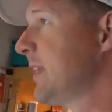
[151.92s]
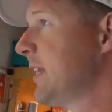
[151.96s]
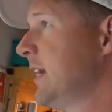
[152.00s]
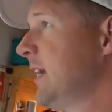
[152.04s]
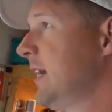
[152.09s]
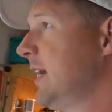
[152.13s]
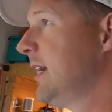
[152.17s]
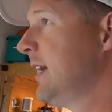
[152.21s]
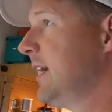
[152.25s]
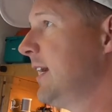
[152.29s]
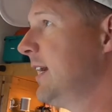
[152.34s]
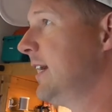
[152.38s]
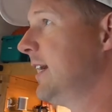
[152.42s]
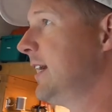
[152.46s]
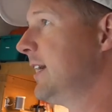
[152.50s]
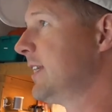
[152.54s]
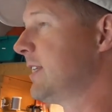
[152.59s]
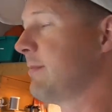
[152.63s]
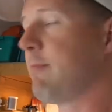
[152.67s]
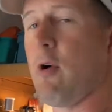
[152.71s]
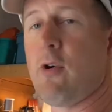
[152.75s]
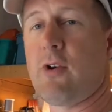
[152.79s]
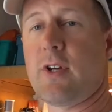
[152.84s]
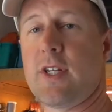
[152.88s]
the
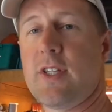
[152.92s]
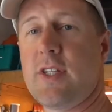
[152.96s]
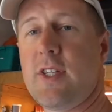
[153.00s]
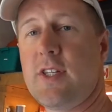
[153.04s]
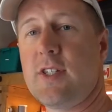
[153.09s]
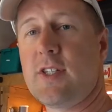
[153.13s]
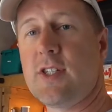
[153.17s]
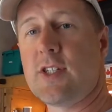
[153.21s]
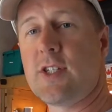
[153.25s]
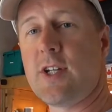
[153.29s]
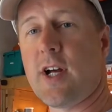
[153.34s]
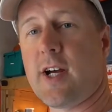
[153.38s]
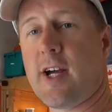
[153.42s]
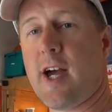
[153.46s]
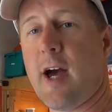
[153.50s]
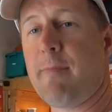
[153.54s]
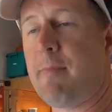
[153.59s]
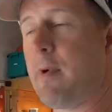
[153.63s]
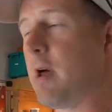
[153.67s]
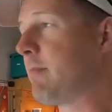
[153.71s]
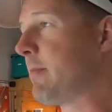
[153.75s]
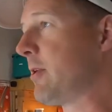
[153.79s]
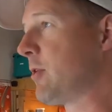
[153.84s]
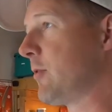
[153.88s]
boating season snuck
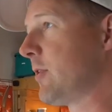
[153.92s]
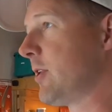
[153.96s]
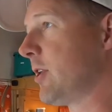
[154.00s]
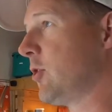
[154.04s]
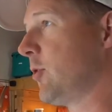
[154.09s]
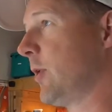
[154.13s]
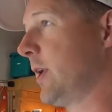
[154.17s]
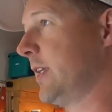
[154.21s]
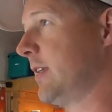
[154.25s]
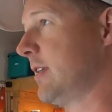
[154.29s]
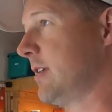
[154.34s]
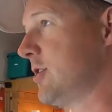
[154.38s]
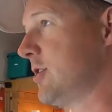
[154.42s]
up on me real quick